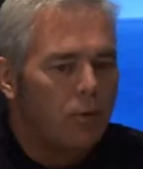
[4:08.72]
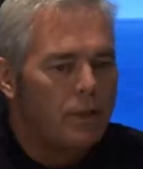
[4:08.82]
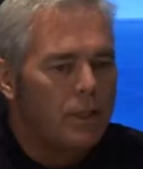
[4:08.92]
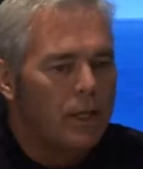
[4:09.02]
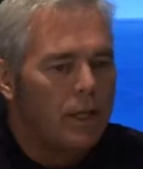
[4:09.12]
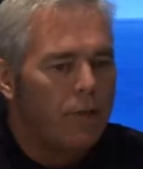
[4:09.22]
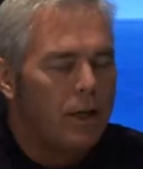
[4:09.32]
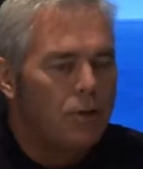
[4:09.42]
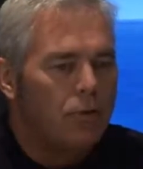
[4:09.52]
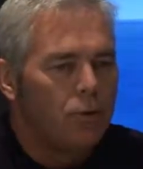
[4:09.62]
will Vista take
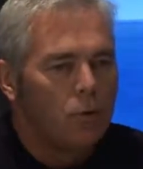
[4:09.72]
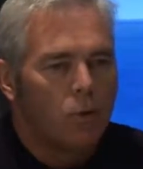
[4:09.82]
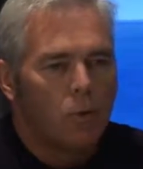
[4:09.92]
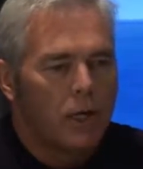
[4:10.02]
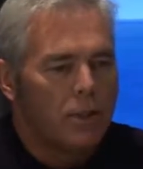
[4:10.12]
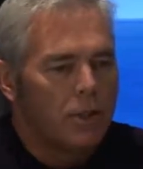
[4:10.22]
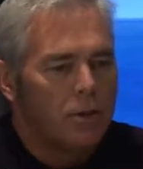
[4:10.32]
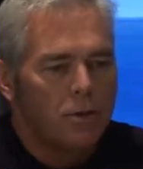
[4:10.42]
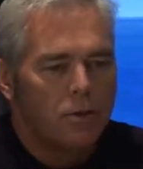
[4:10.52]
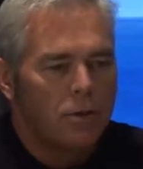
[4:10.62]
advantage of dual-core
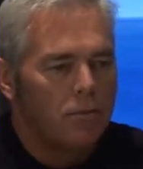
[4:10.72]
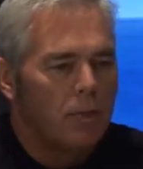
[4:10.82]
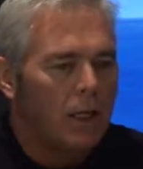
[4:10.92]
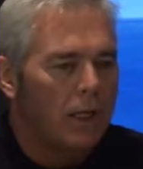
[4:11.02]
processors?